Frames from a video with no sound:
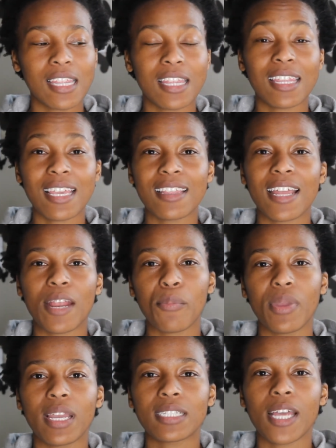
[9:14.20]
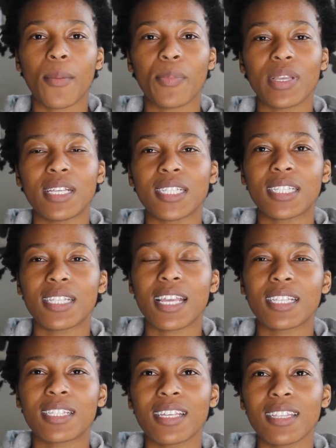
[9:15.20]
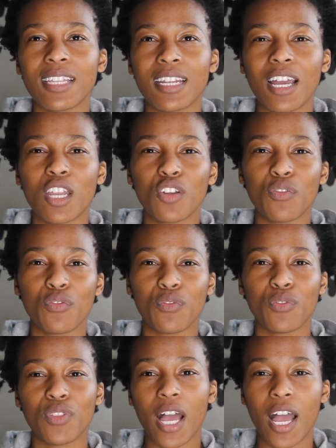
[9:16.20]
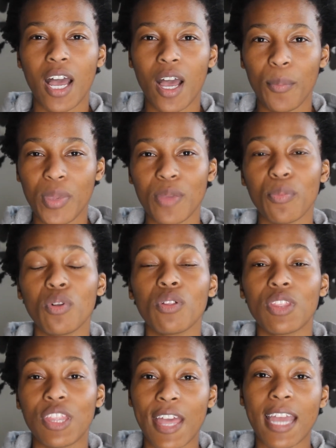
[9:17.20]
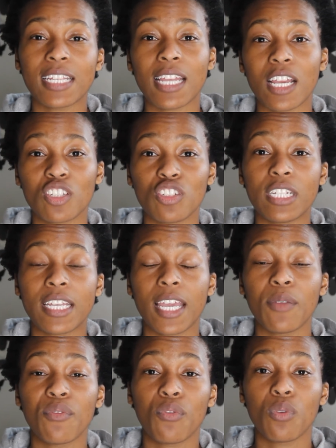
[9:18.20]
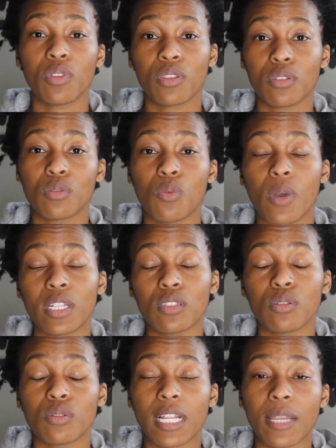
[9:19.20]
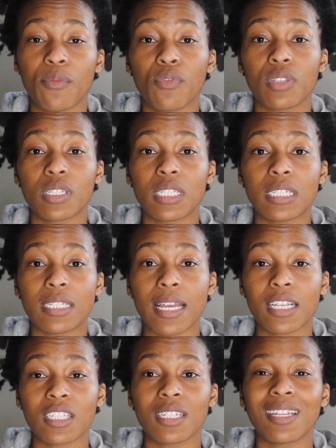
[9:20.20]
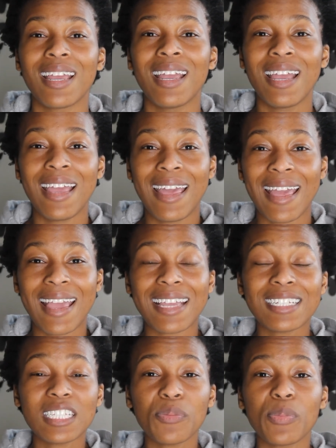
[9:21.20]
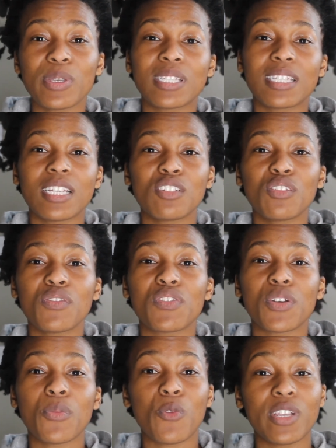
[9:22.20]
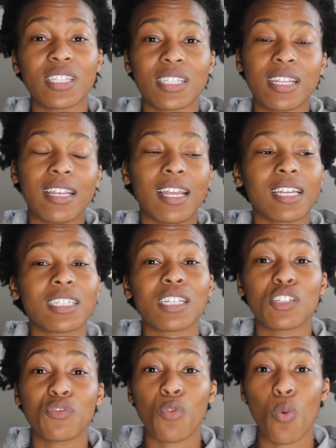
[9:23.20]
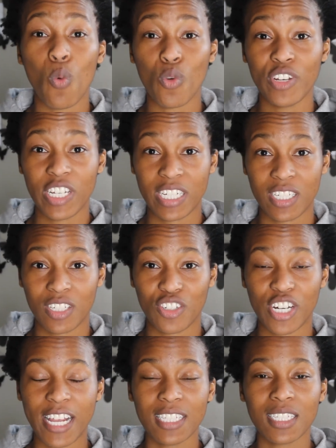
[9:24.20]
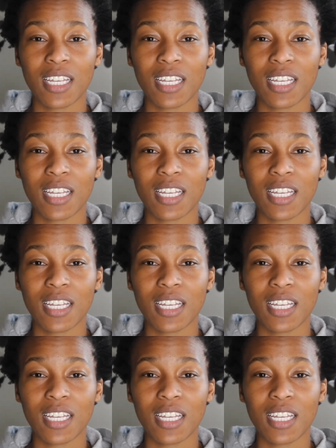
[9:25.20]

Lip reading: thing that I picked up is they said that out of the people that actually came forth to want to claim for the deduction, 80% of them were selected for audit, right?